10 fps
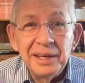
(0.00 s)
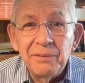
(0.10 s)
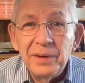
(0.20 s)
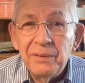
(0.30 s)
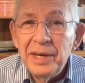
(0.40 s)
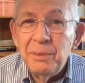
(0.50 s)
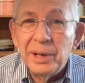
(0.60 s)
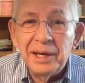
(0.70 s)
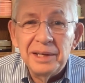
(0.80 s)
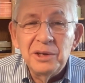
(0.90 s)
If
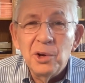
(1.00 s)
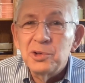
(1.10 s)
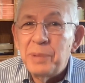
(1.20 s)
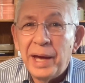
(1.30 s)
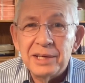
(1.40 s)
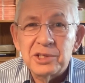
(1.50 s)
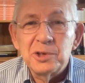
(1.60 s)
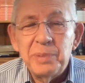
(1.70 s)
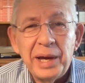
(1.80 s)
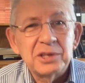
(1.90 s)
anybody knows
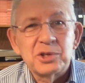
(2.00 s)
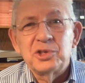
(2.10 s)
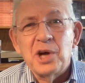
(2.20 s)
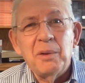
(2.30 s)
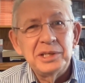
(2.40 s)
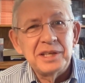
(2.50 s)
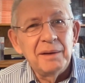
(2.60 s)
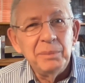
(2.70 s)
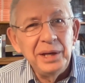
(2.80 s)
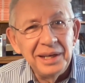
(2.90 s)
pastors always
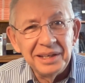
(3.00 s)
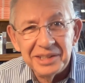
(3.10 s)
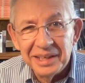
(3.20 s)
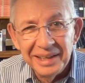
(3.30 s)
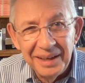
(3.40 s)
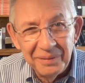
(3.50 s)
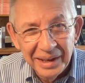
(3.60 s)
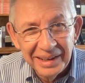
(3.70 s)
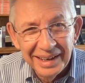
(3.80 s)
have meetings in the evening.